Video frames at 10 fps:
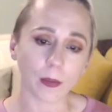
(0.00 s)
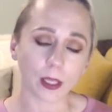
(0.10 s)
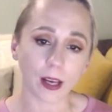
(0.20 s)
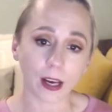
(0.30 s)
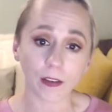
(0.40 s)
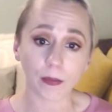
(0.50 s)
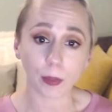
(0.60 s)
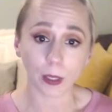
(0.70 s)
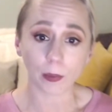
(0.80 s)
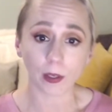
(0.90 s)
a lot of
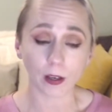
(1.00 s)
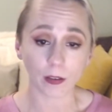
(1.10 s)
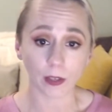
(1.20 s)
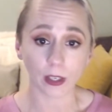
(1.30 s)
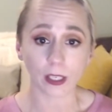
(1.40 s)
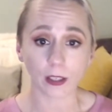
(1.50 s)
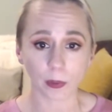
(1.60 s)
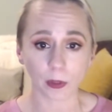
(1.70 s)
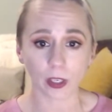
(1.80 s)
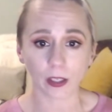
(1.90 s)
people are very
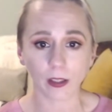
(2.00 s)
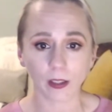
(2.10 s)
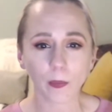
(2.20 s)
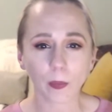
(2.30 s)
hypocritical.